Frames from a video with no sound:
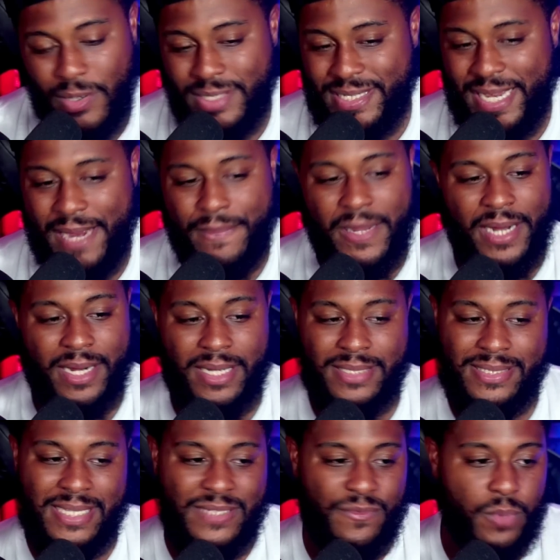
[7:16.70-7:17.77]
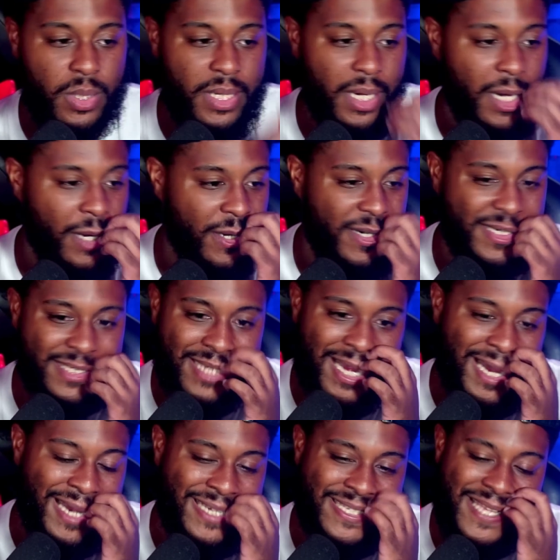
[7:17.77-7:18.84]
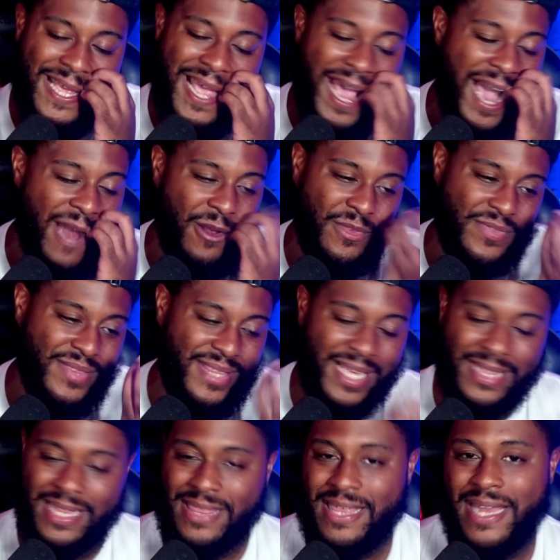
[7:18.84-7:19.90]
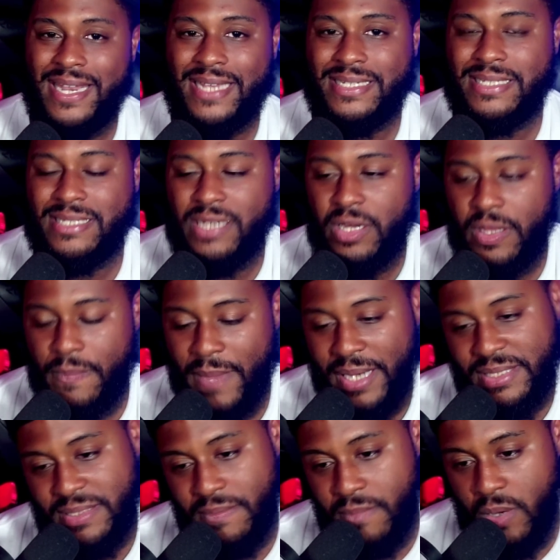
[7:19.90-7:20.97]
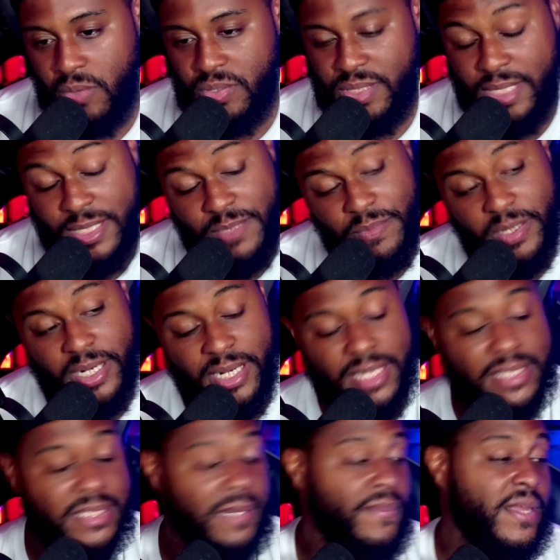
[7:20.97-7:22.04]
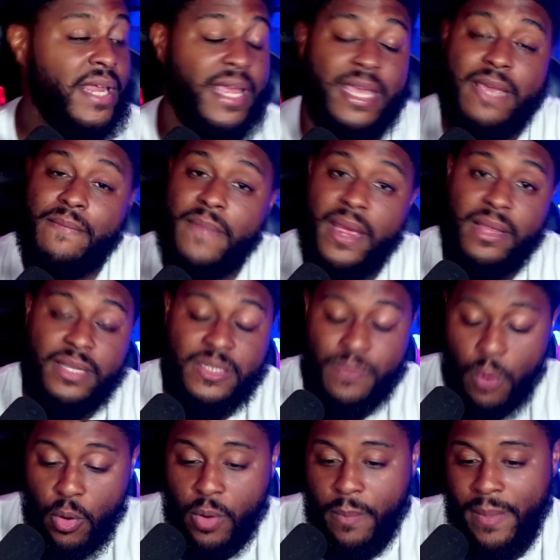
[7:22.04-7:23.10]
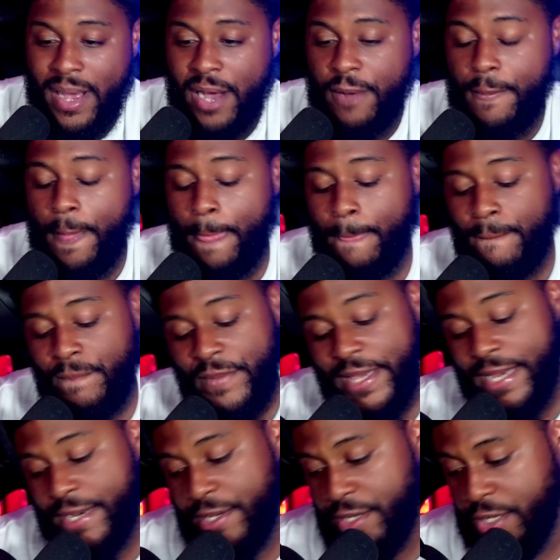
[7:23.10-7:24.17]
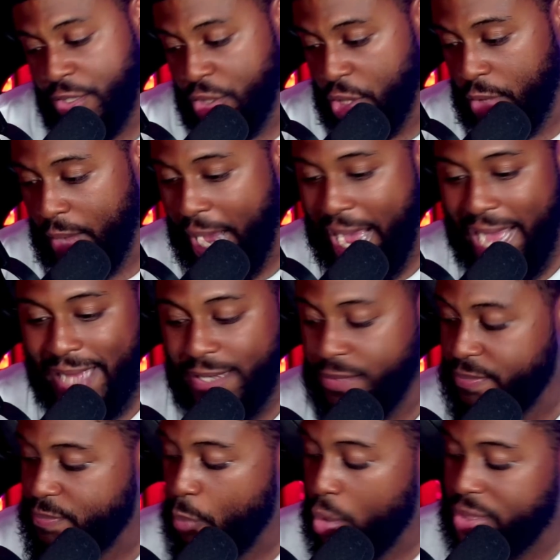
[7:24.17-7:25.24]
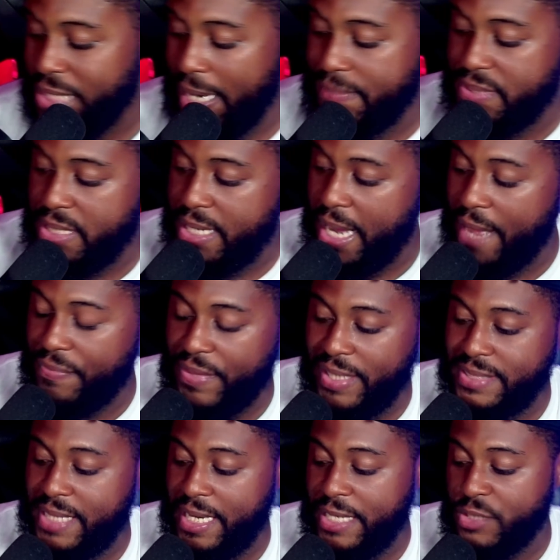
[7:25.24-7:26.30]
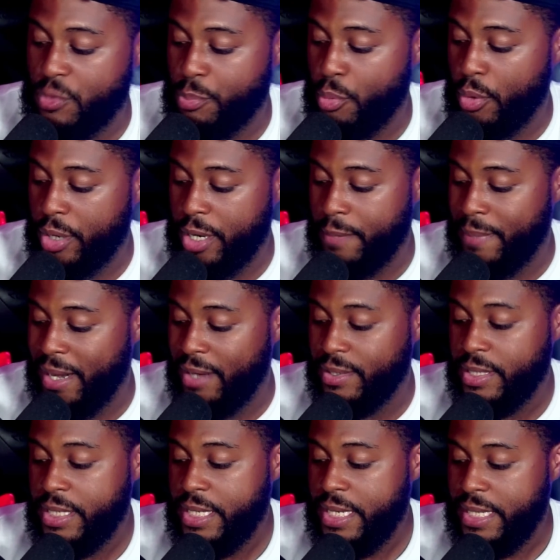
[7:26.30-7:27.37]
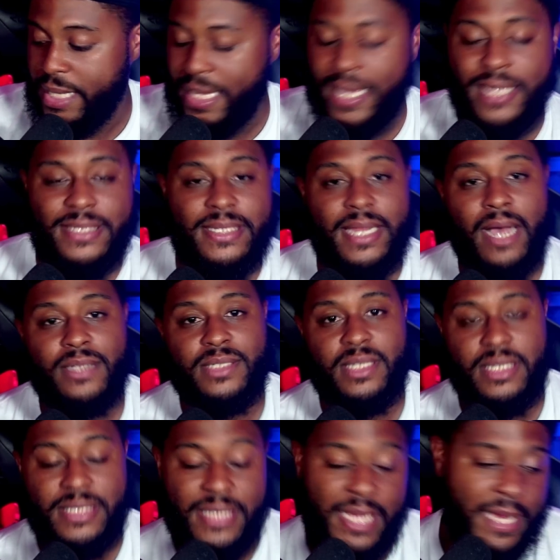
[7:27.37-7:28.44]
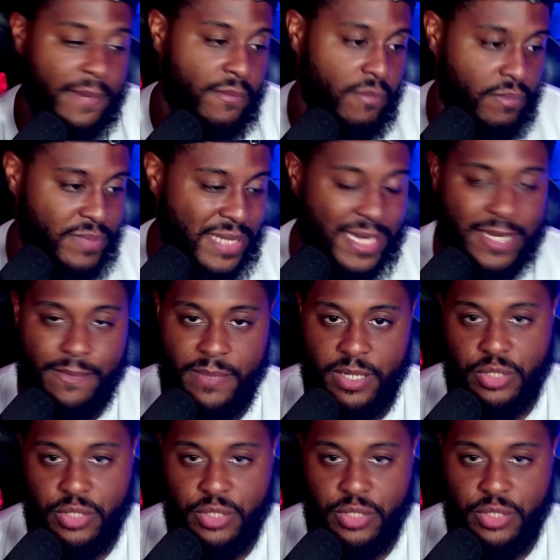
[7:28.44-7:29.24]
a team like us that's really undersized, I don't think that necessarily makes the most sense. But it is something that Ian Begley spoke about. And, you know, I more times than not, things that he's reporting about the ins and outs of the team tend to be